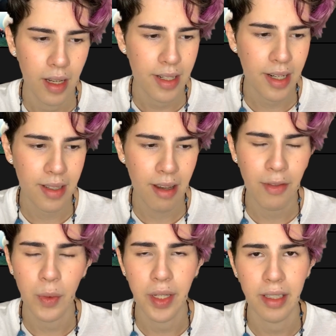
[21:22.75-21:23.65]
She does have
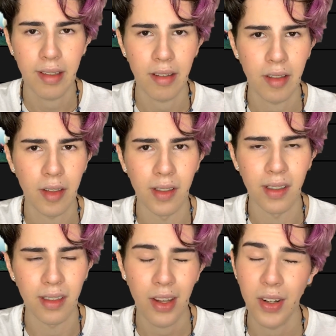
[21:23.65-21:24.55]
unique
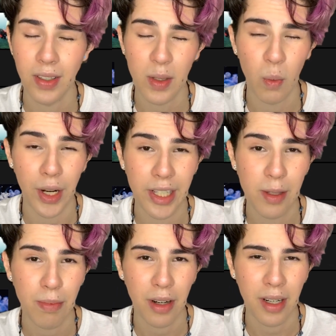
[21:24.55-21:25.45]
tentacles. They're not as
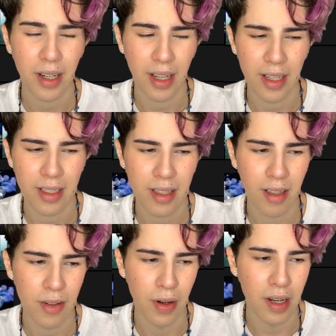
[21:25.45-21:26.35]
widespread as the
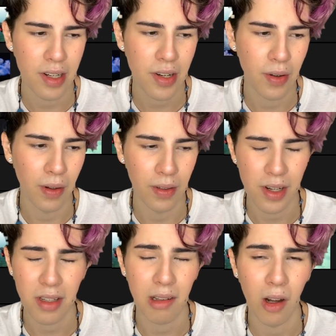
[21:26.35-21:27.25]
traditional,
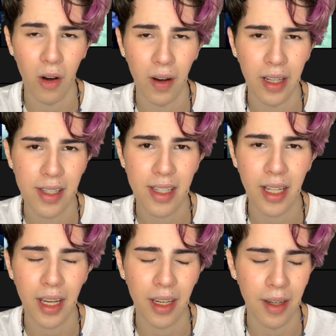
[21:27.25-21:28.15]
just long and
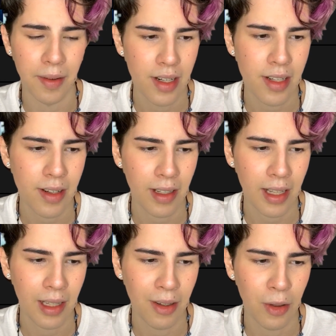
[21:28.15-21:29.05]
stingy. She's got like
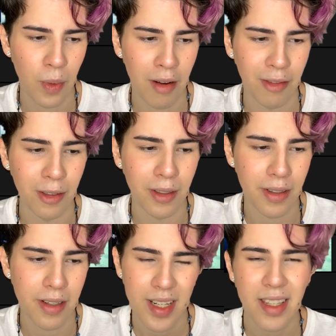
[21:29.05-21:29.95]
little
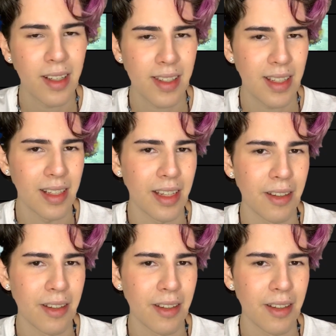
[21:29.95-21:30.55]
ruffles. She's got sleeves.